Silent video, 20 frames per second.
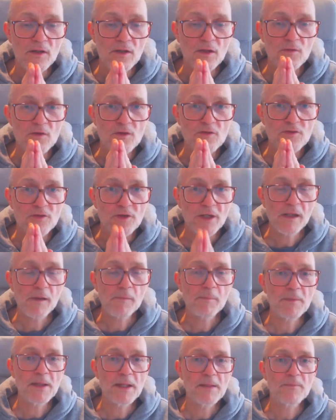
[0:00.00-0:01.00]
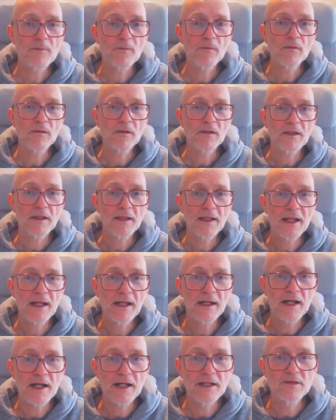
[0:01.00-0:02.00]
with real people,
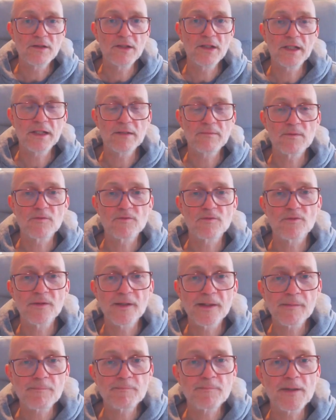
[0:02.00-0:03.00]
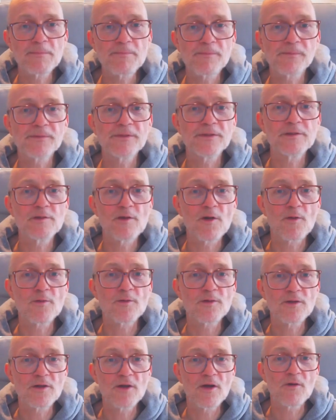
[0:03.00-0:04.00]
and ideally with real people you
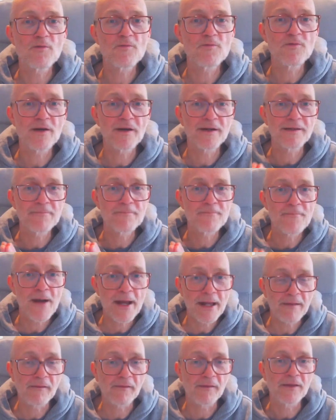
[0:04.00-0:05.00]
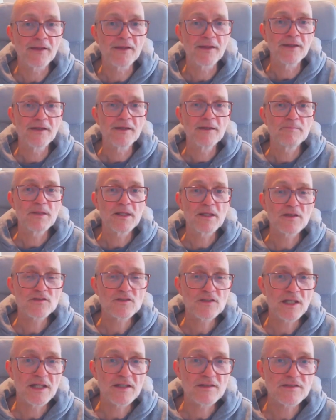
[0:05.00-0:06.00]
don't know very well,
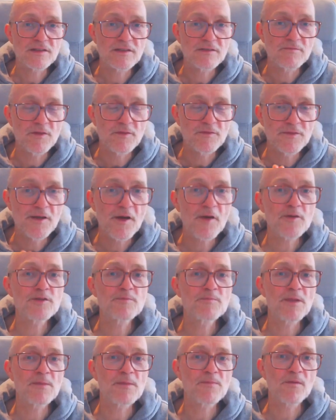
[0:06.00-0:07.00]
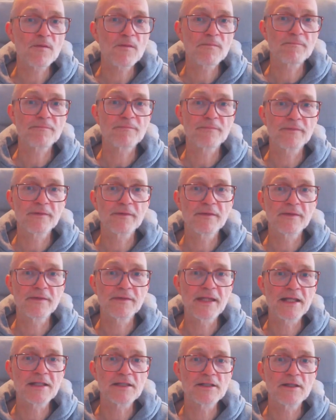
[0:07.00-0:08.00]
because it's with those people
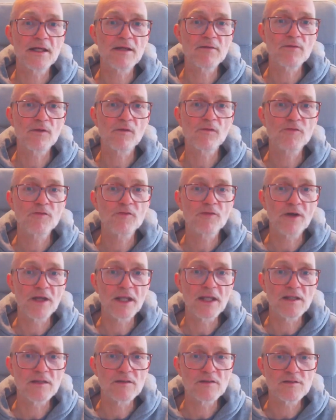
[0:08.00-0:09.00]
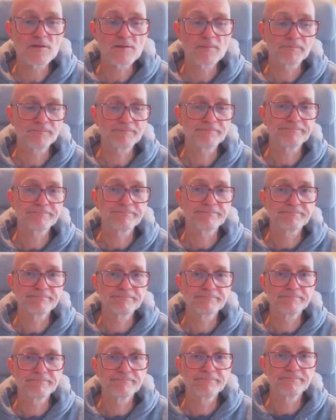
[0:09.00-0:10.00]
that you then will freeze.
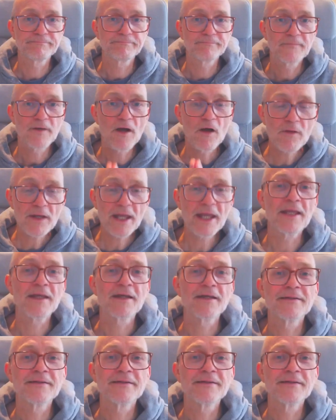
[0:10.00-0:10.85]
Okay,